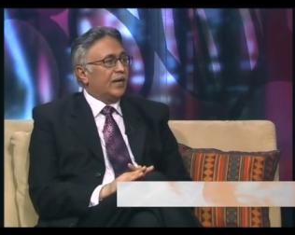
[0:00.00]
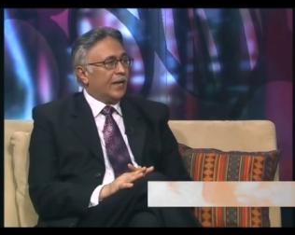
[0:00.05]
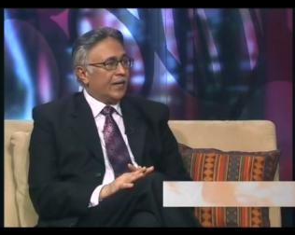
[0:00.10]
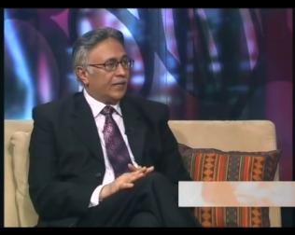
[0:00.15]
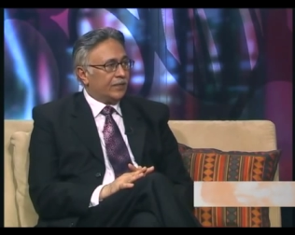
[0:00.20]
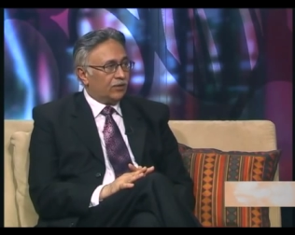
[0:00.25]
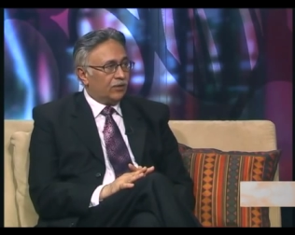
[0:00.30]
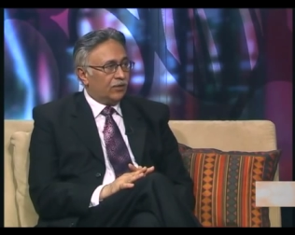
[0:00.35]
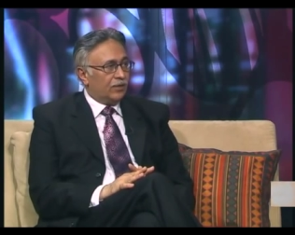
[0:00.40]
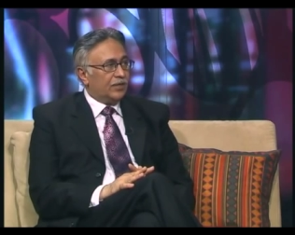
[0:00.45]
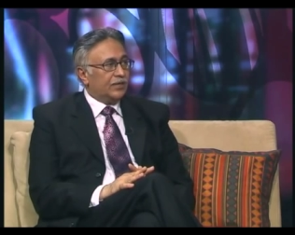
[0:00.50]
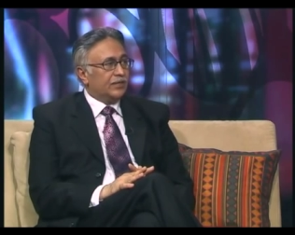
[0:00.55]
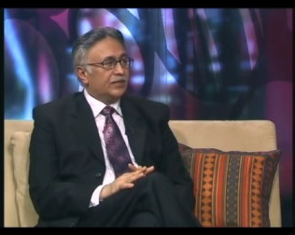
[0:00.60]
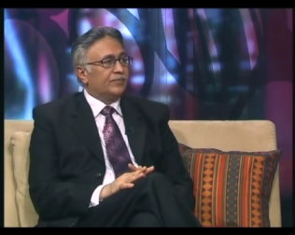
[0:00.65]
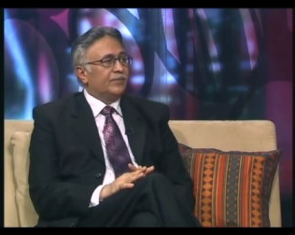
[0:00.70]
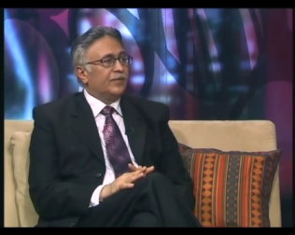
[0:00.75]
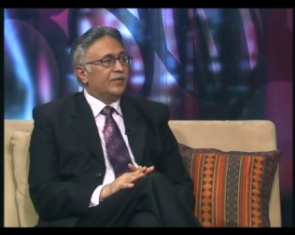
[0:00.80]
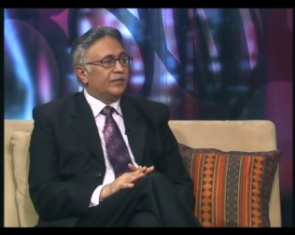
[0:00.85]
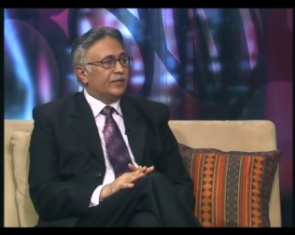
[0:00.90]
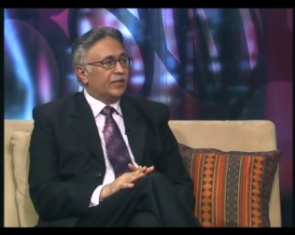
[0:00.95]

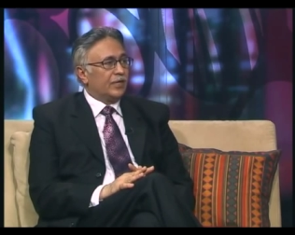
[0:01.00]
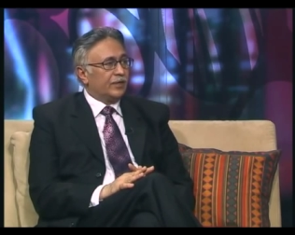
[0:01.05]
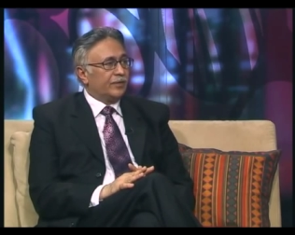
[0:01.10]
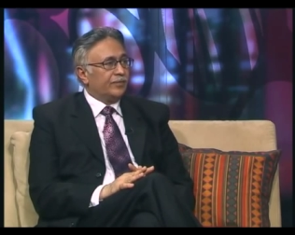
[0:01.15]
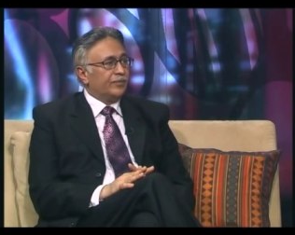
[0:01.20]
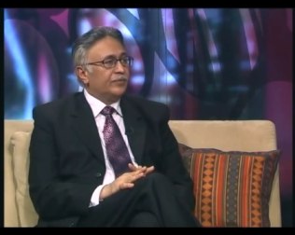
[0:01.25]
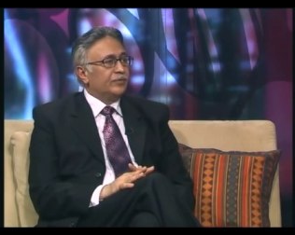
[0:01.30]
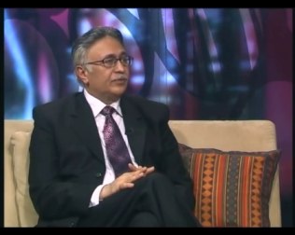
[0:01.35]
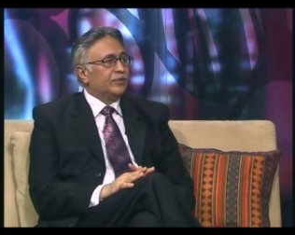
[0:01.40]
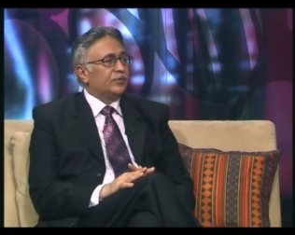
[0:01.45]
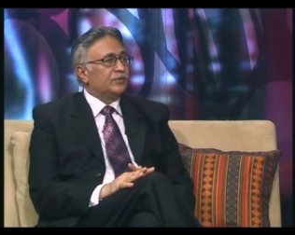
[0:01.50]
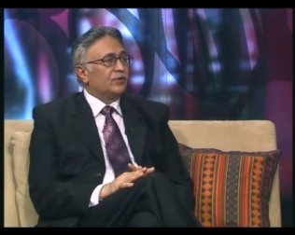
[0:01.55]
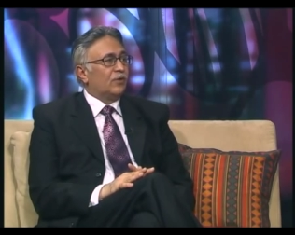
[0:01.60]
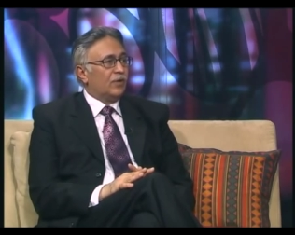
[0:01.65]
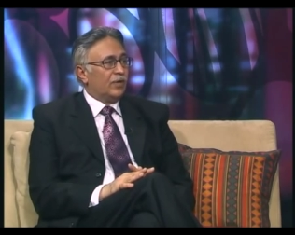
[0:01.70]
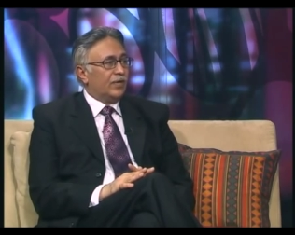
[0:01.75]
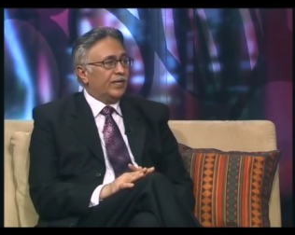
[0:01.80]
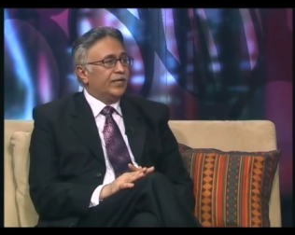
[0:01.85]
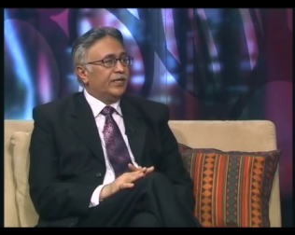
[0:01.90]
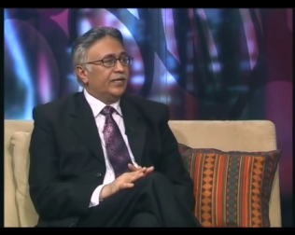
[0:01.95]
alcoholism and drug abuse is
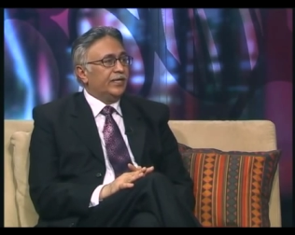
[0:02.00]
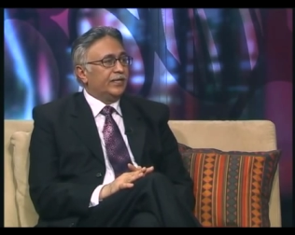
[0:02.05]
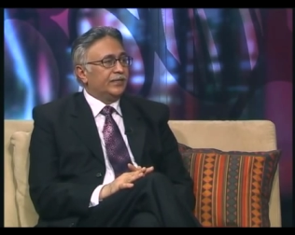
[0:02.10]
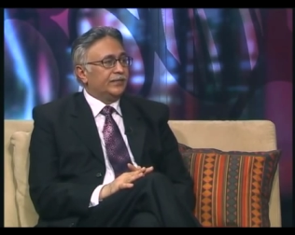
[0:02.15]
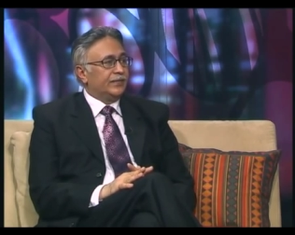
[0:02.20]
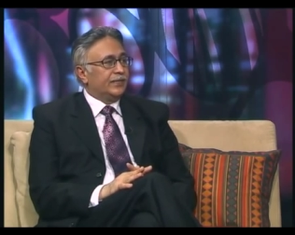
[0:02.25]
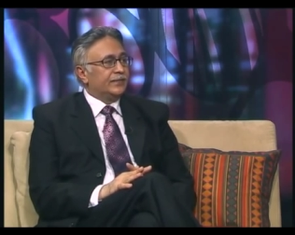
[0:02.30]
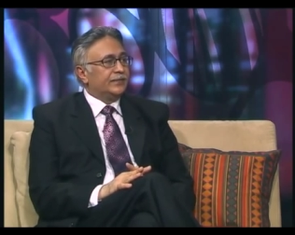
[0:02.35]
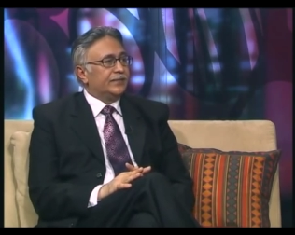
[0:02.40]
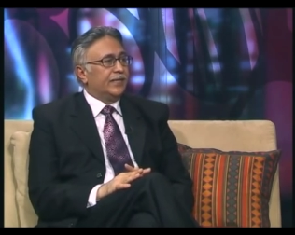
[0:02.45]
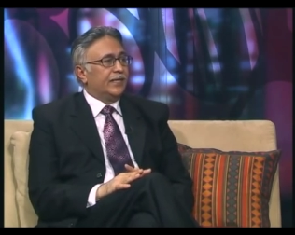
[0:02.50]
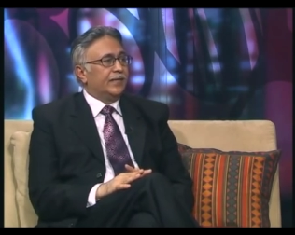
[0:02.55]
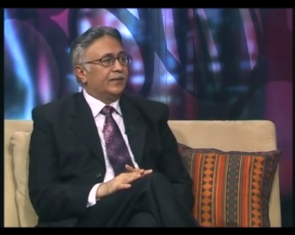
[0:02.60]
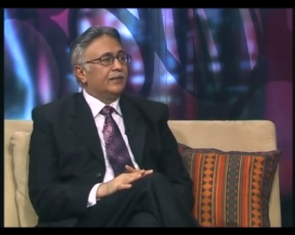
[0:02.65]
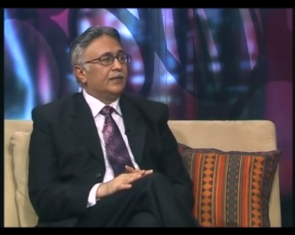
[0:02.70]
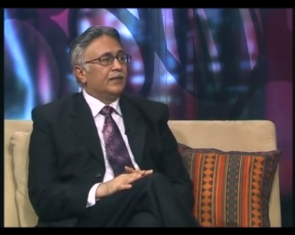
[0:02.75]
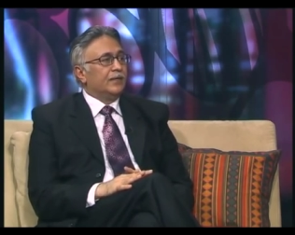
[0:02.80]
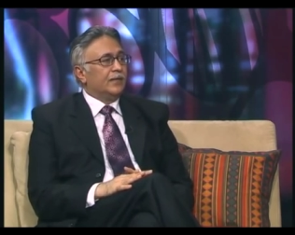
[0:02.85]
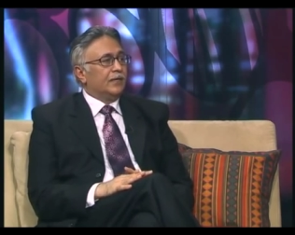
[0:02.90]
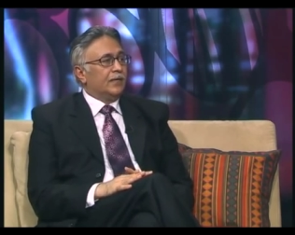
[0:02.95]
already existing,
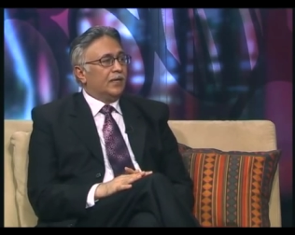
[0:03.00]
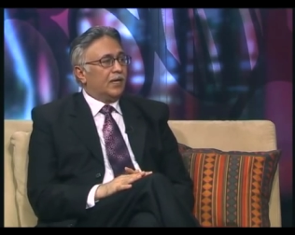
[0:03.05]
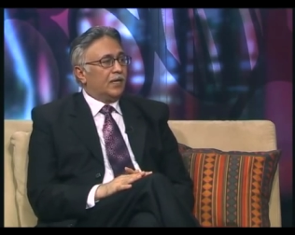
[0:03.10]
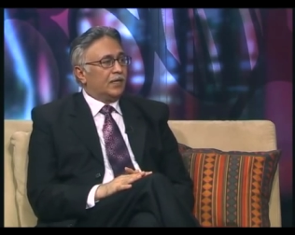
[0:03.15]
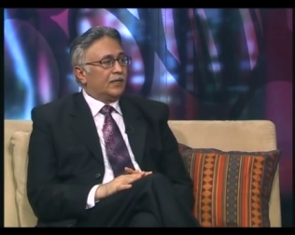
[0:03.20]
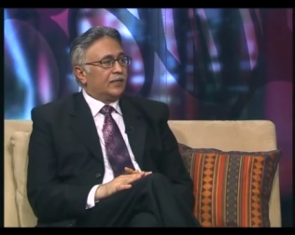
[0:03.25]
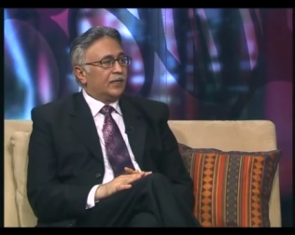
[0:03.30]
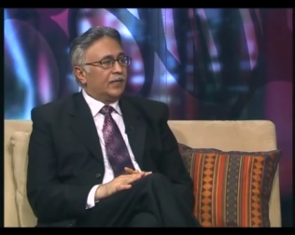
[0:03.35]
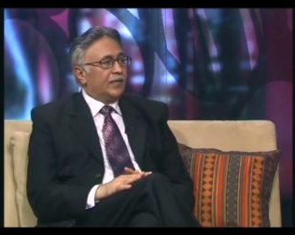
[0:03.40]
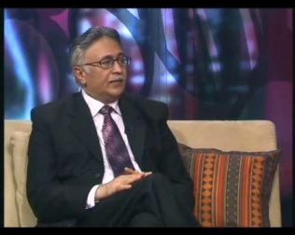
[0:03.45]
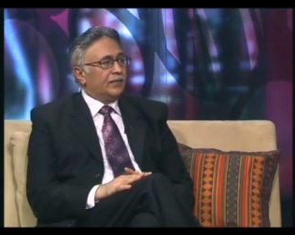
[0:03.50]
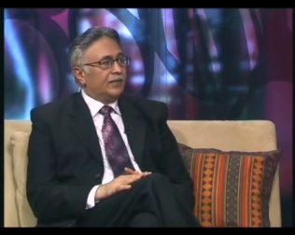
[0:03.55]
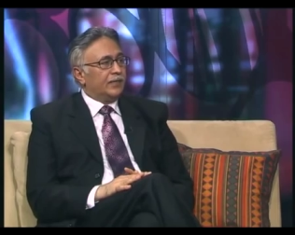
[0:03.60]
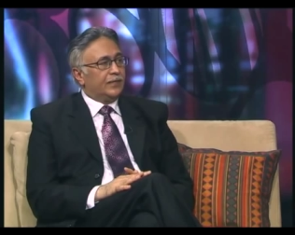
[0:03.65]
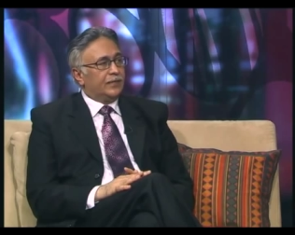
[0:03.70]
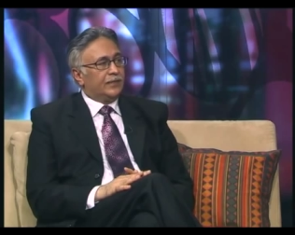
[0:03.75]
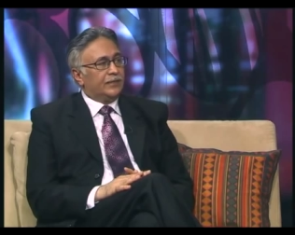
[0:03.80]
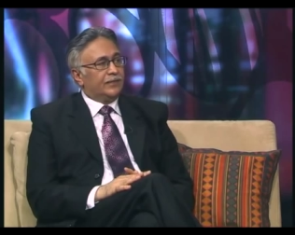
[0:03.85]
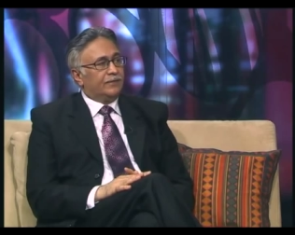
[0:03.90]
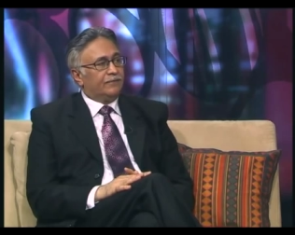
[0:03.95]
occurring
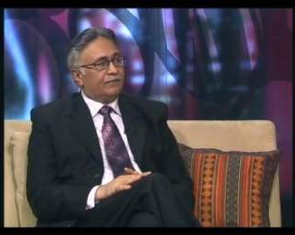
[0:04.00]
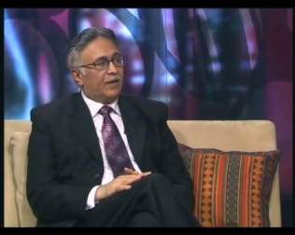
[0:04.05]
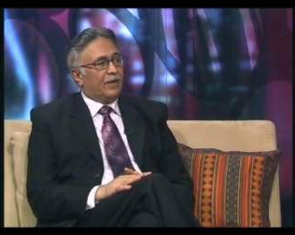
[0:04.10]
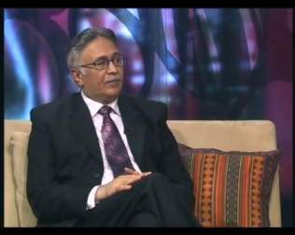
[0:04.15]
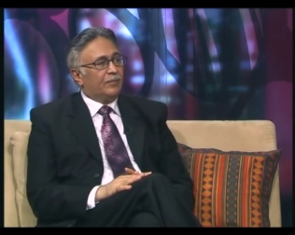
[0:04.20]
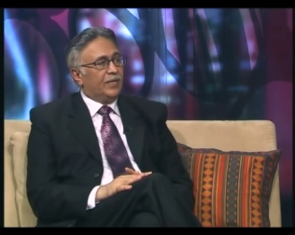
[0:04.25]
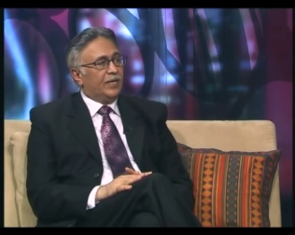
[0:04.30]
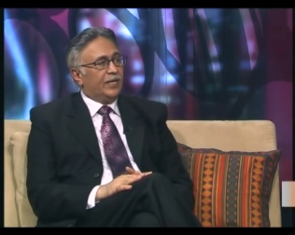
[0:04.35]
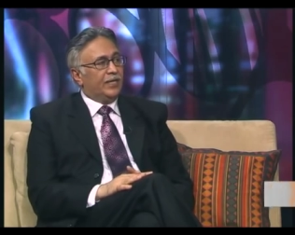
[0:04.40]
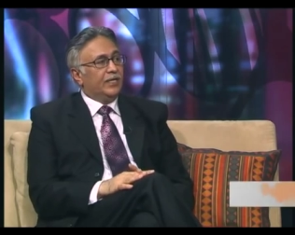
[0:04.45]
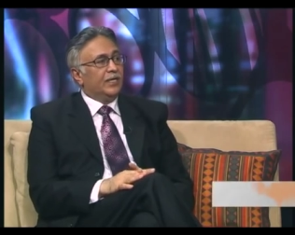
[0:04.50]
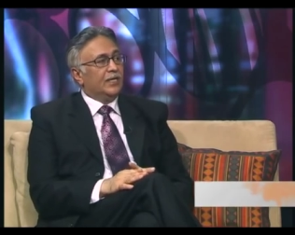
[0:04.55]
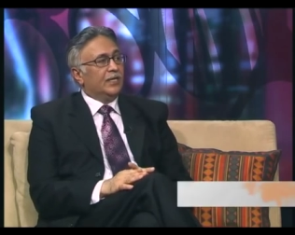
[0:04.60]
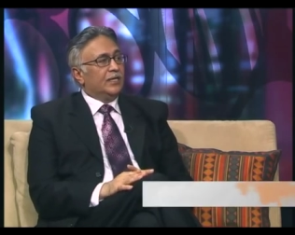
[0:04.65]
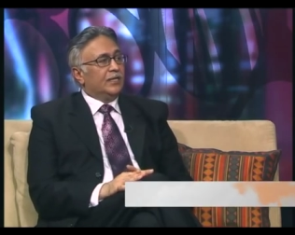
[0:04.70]
there in the family,